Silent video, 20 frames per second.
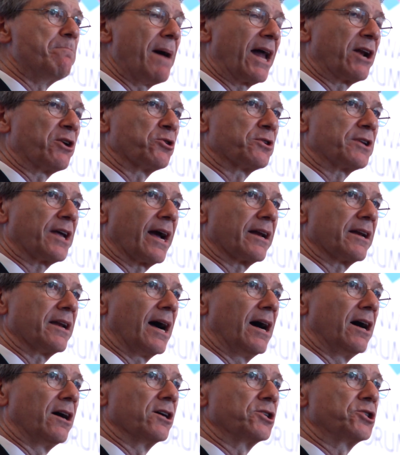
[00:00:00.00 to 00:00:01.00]
better
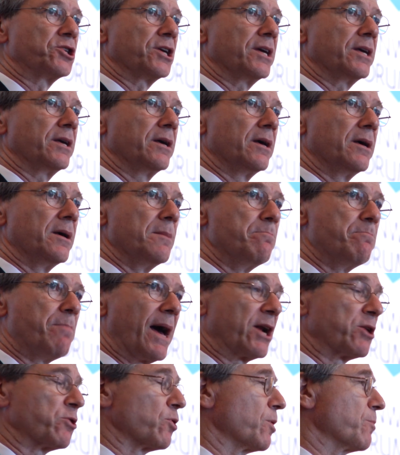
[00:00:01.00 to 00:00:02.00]
technology,
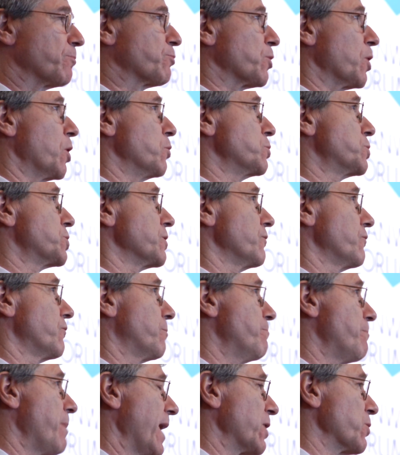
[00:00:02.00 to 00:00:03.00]
better approaches,
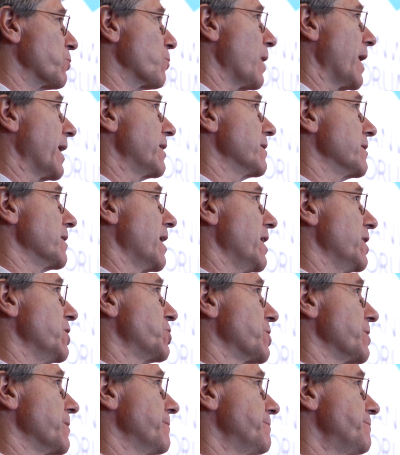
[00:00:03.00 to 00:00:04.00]
better
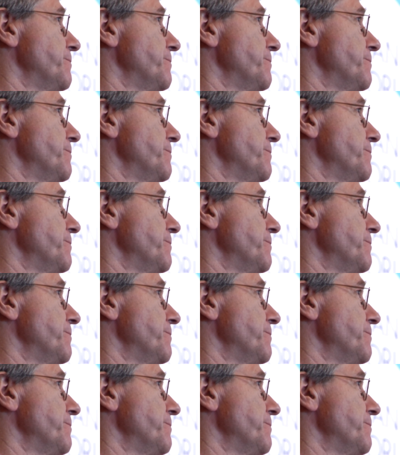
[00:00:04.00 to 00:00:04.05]
regulation.